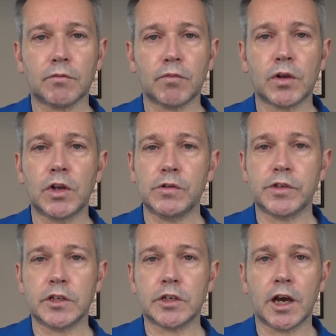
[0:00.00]

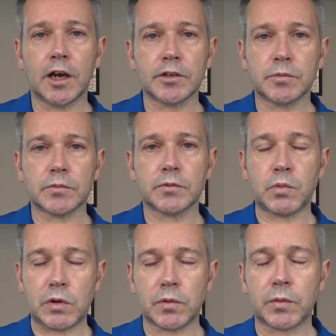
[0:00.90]
losing charge
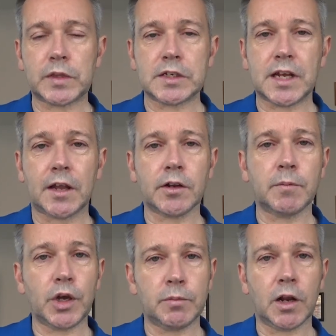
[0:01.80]
with the standard
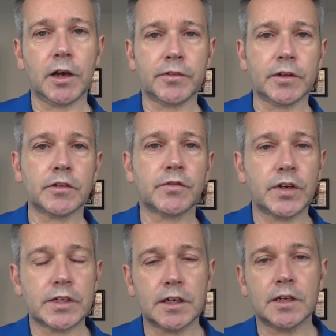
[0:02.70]
immobiliser that's
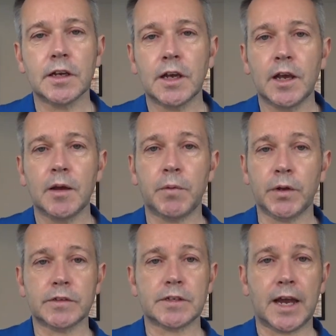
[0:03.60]
fitted.
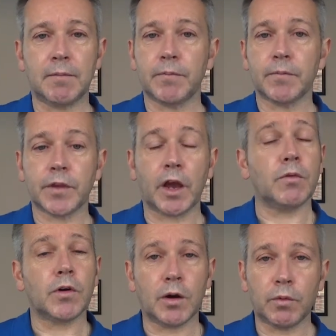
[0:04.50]
But no,
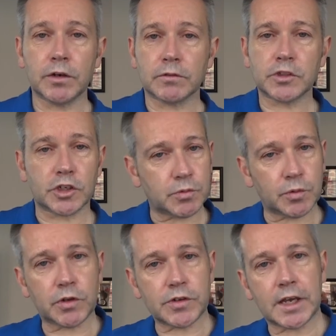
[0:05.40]
I will touch wood
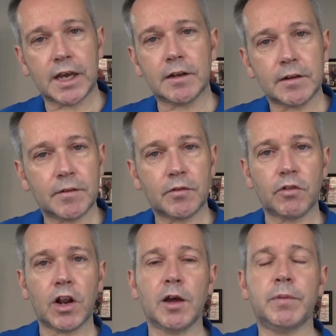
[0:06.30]
once again,
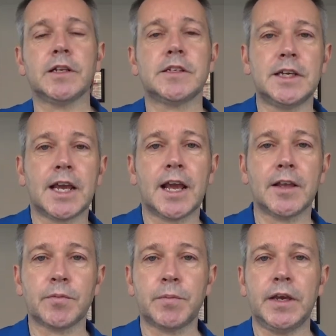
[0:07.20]
reliability
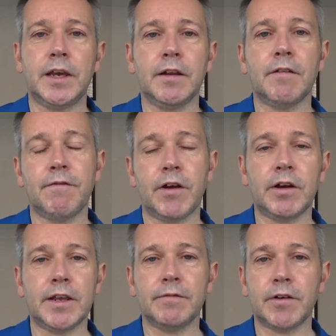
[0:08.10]
has been
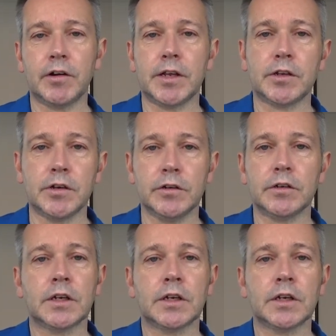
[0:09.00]
very, very good.